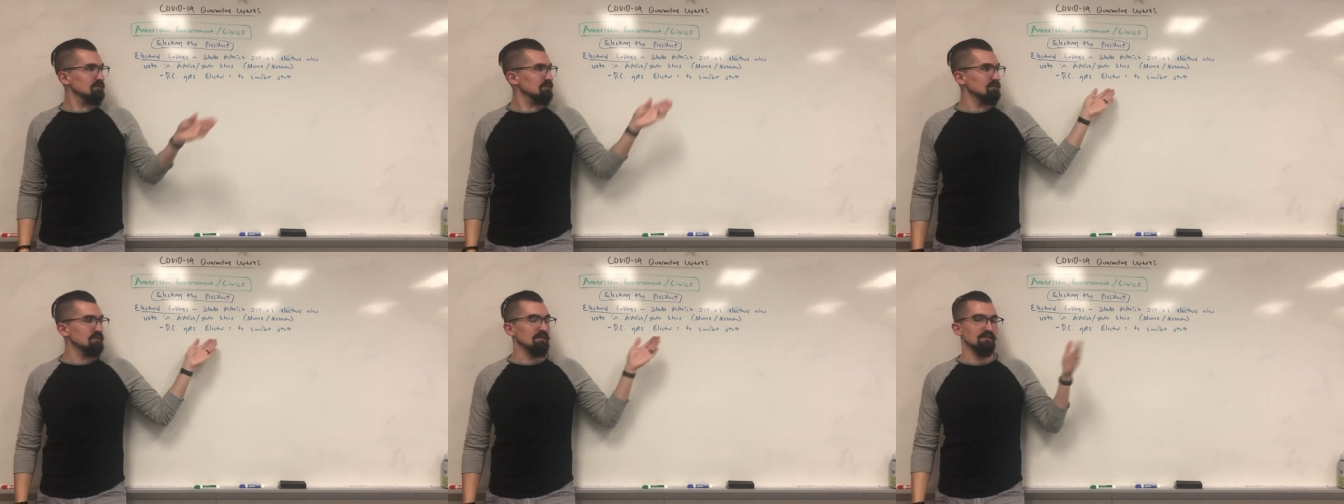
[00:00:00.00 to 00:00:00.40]

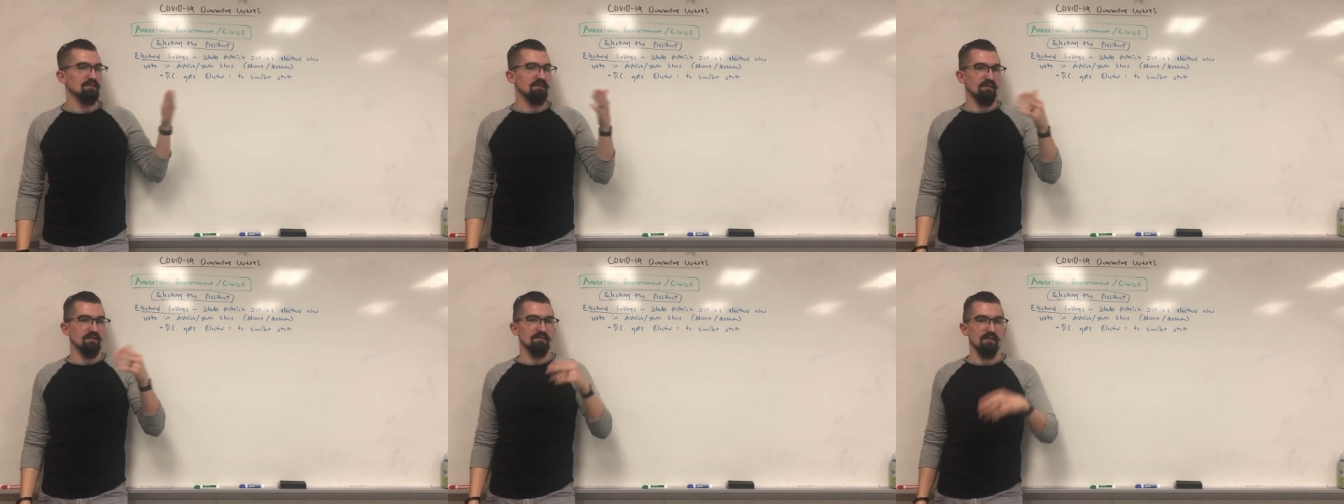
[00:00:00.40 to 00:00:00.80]
so
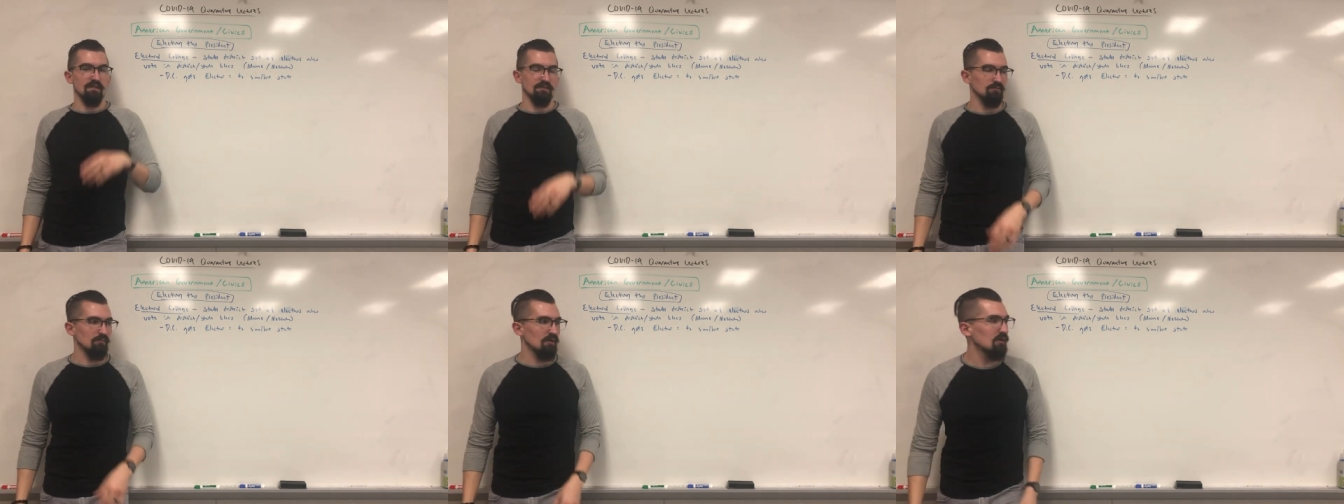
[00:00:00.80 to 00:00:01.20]
DC gets that
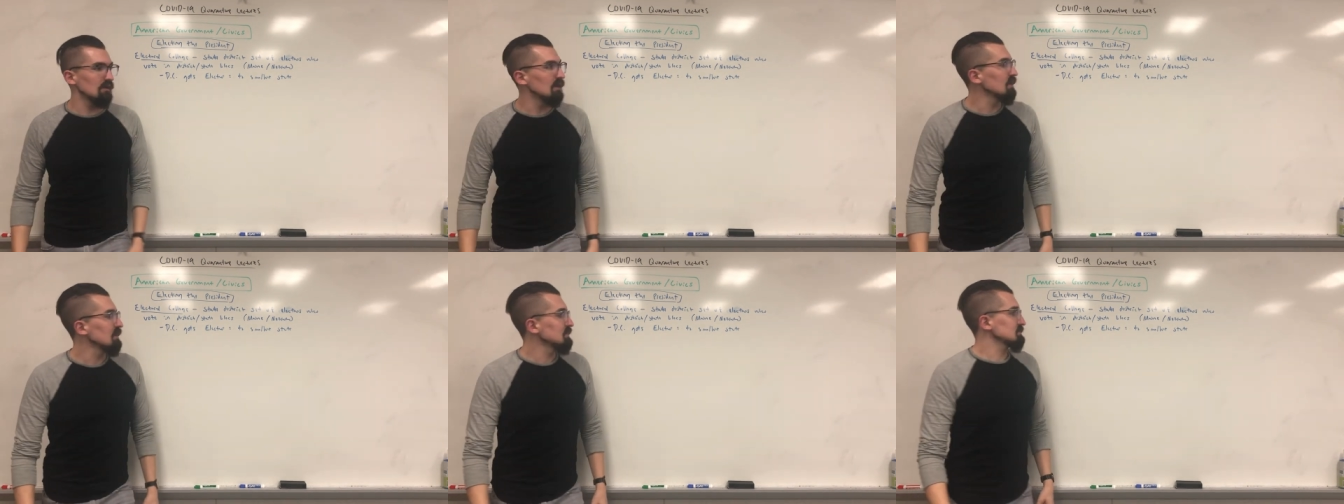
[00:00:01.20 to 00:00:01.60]
as well.
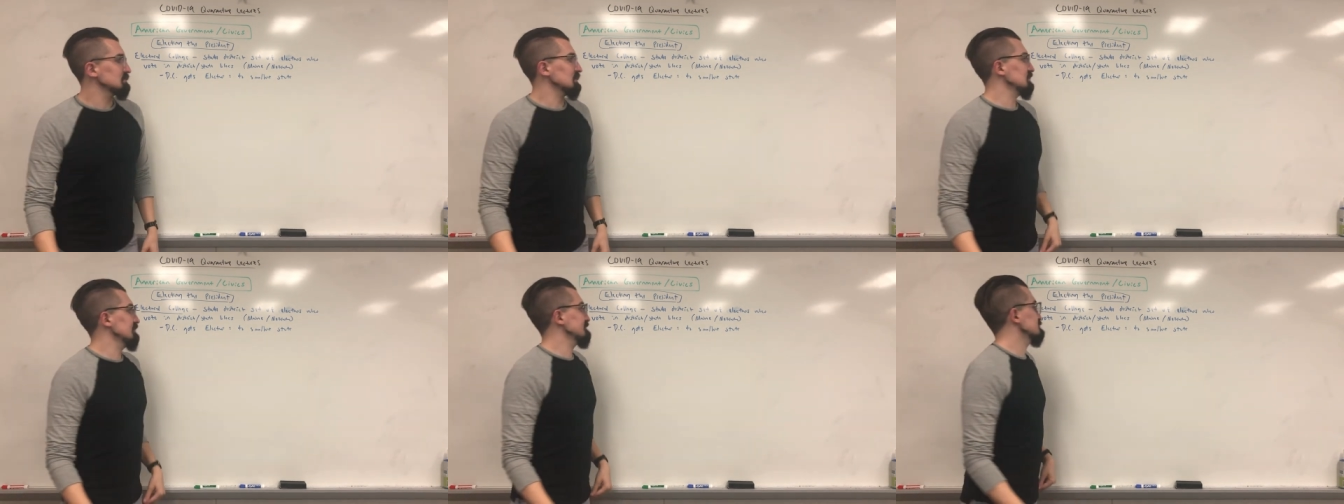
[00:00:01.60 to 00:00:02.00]
So
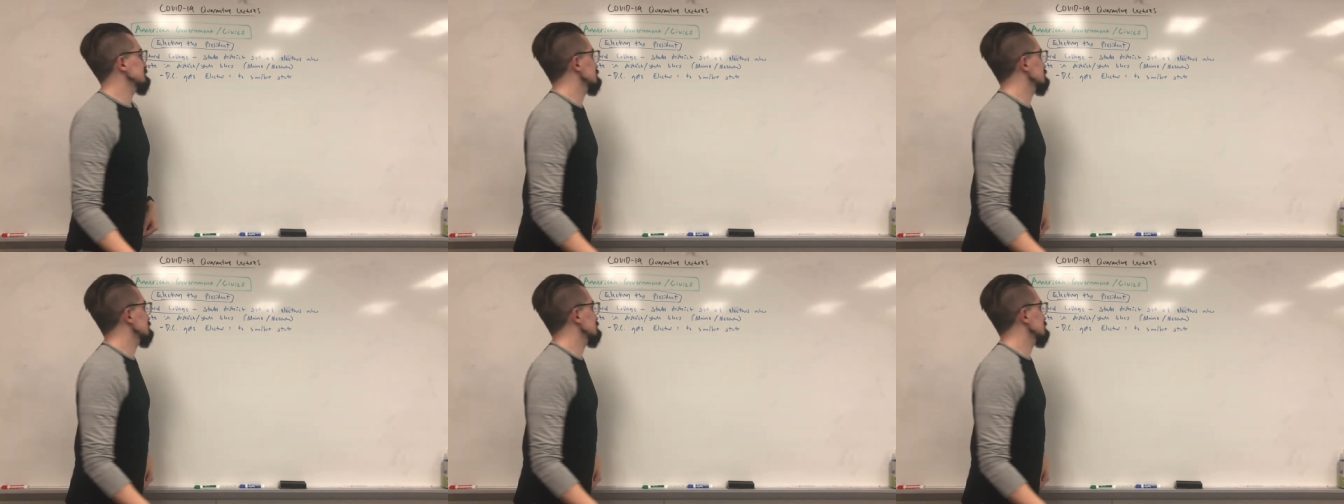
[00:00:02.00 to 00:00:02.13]
that gives